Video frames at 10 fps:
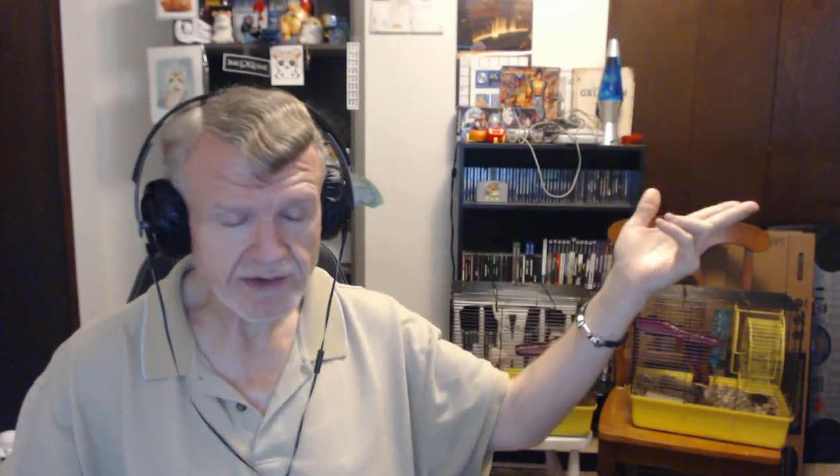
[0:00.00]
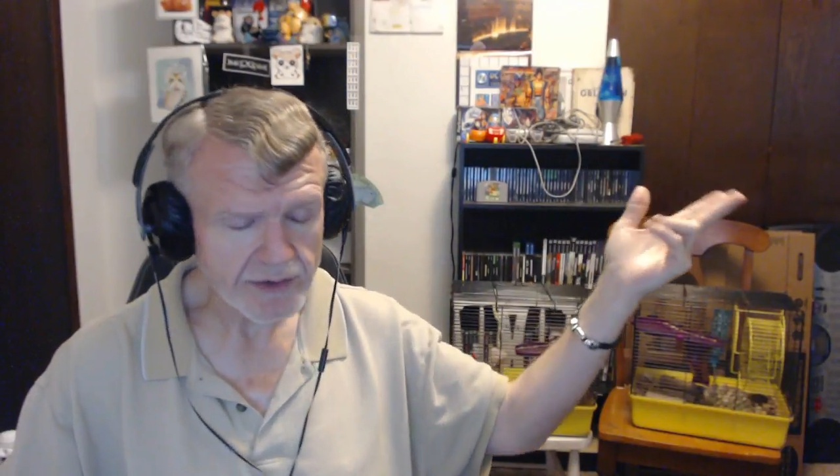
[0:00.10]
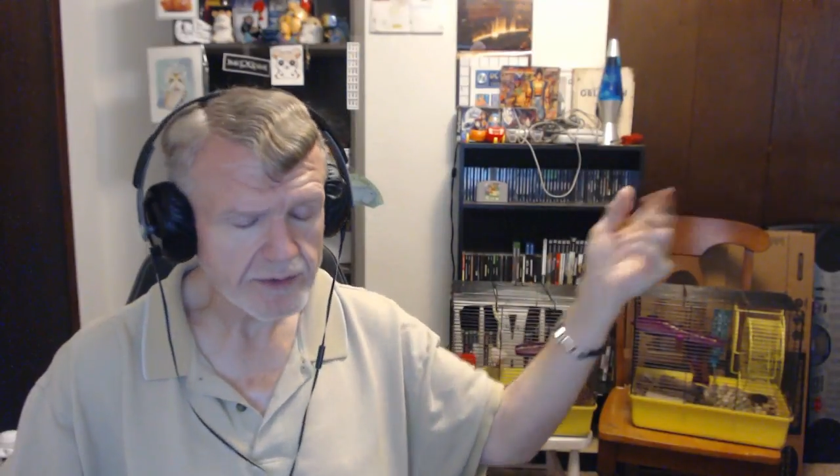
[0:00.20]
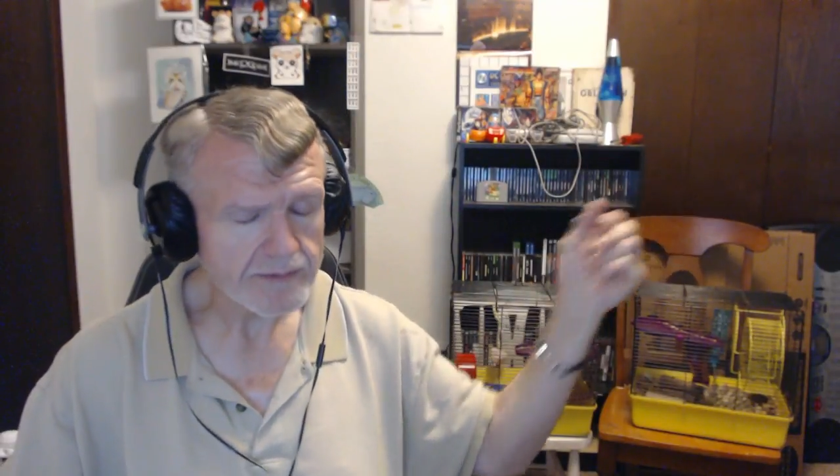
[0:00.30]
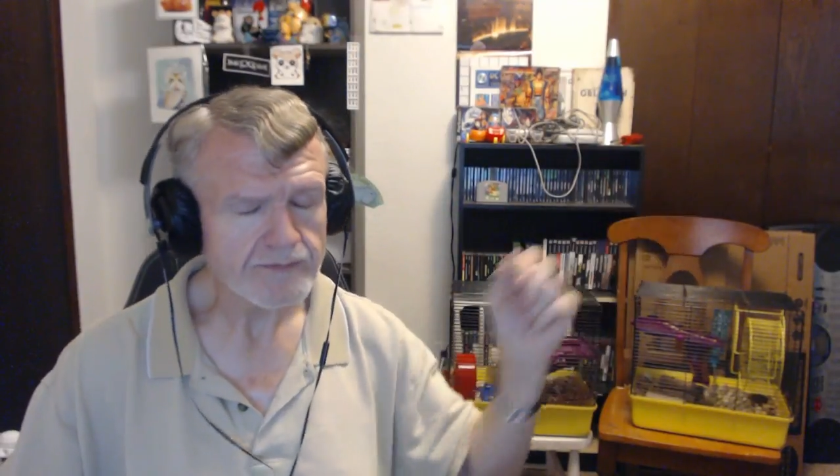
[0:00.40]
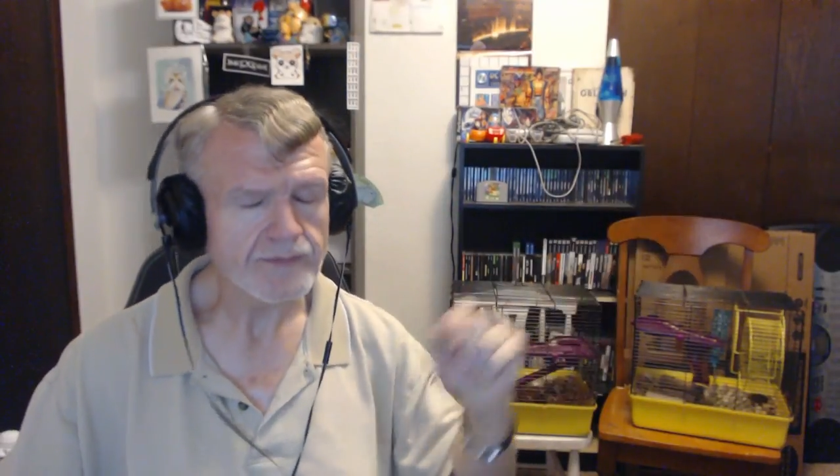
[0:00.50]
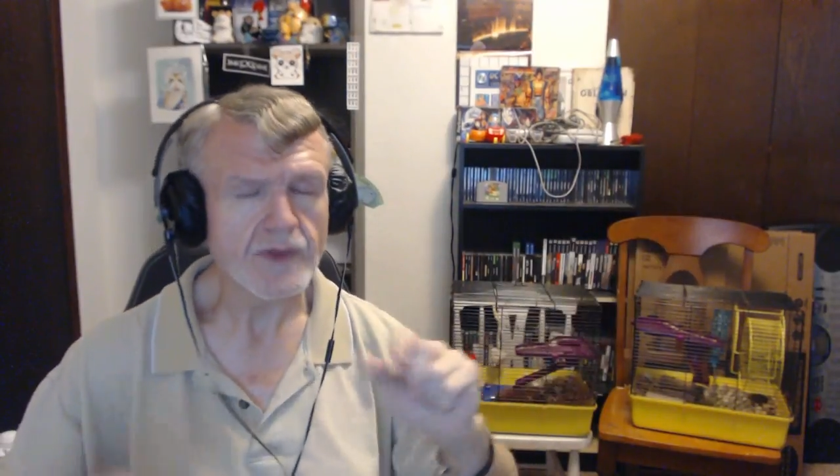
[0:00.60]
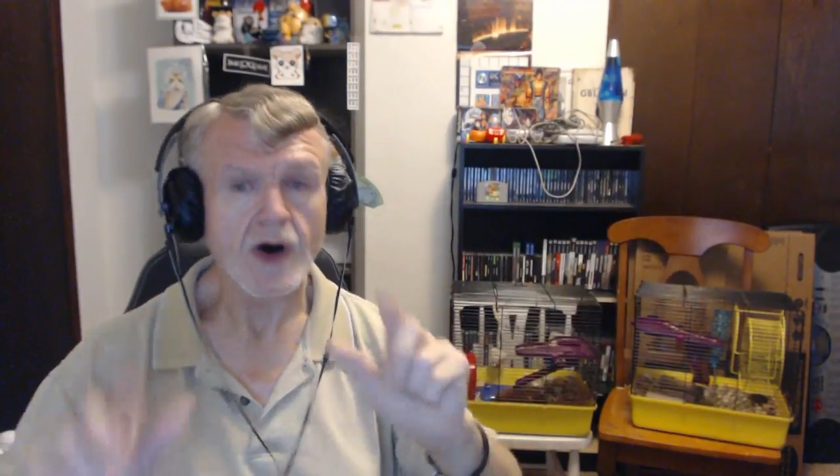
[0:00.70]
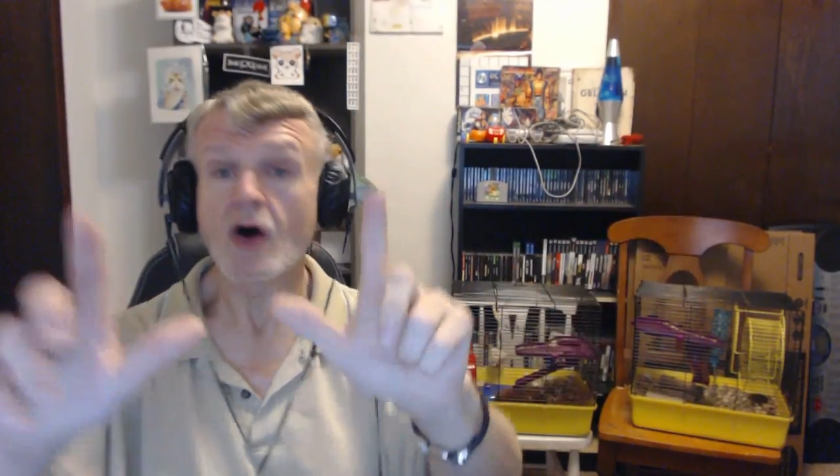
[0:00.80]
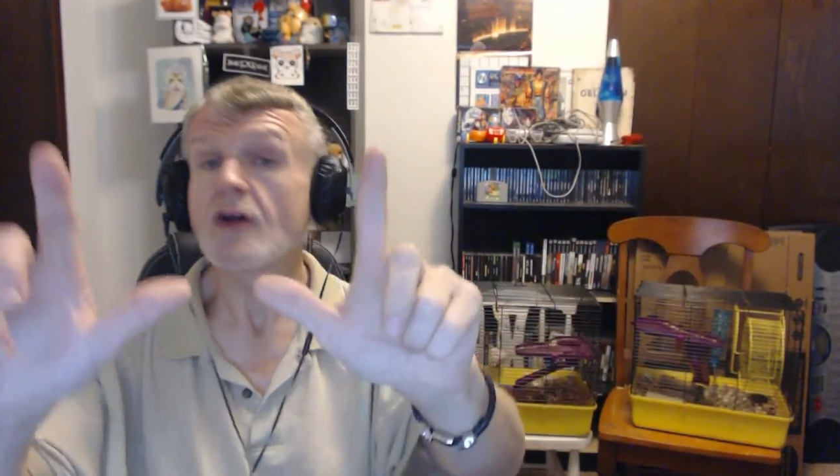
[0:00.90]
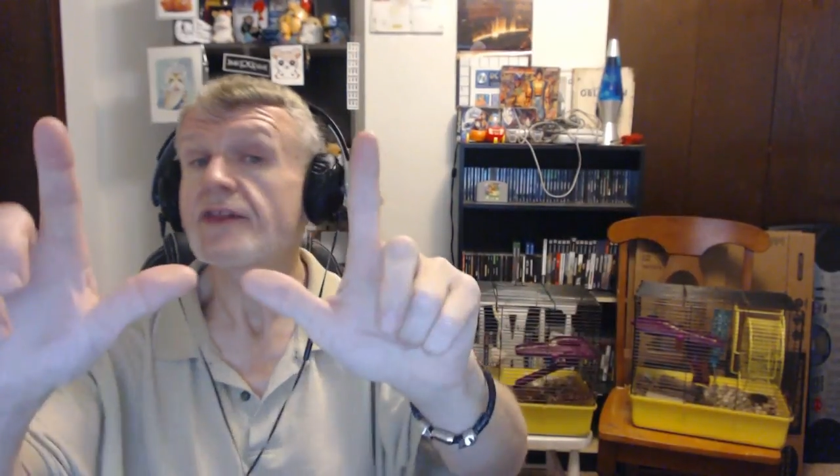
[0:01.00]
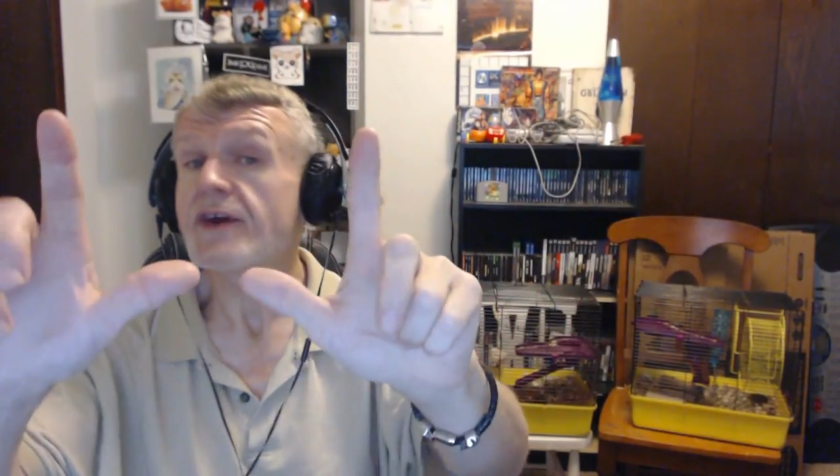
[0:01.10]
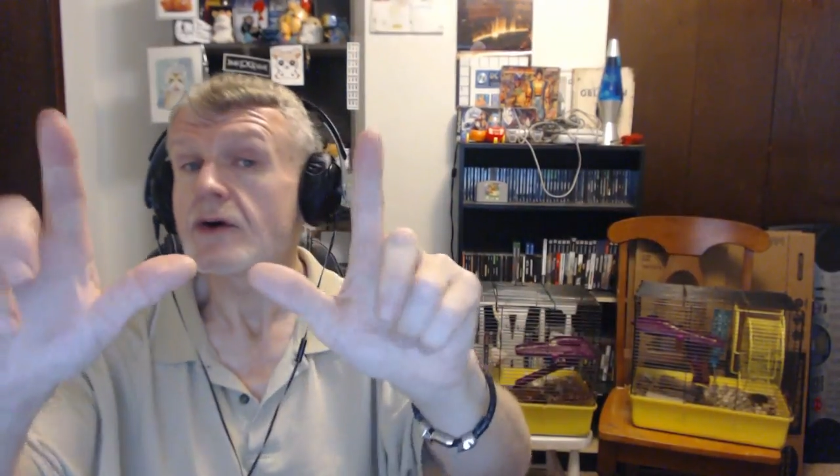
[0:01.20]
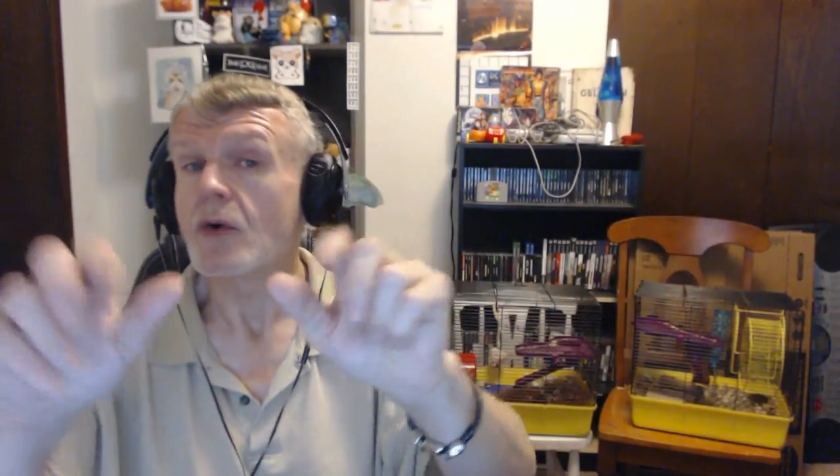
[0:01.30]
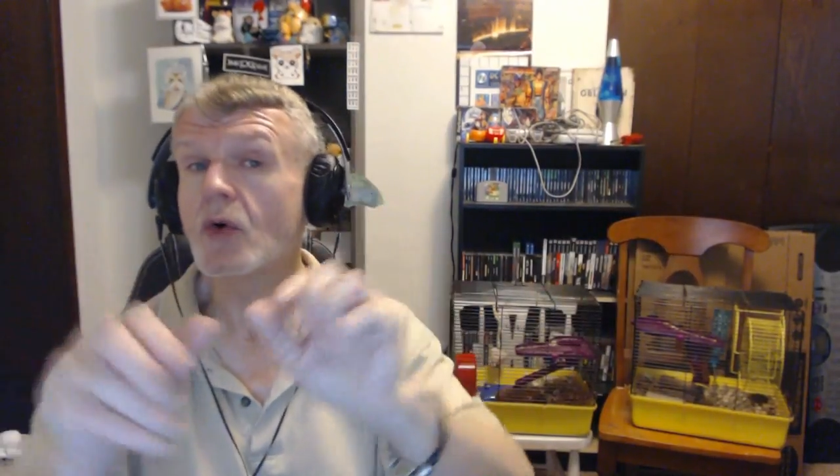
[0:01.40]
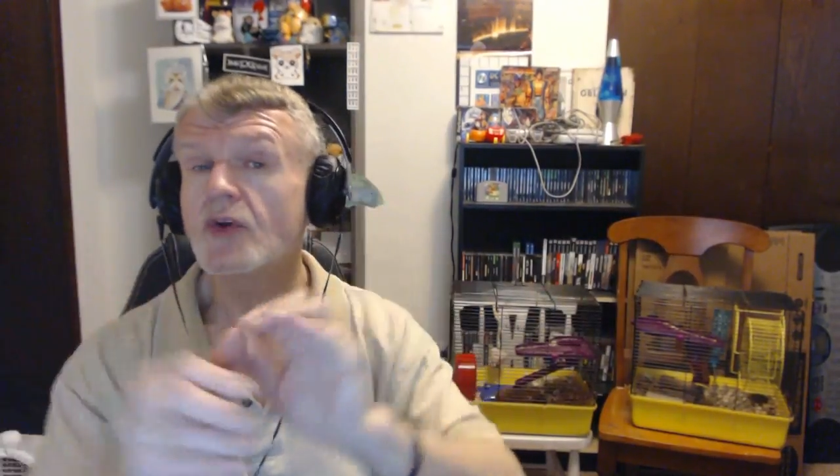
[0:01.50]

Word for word: to, although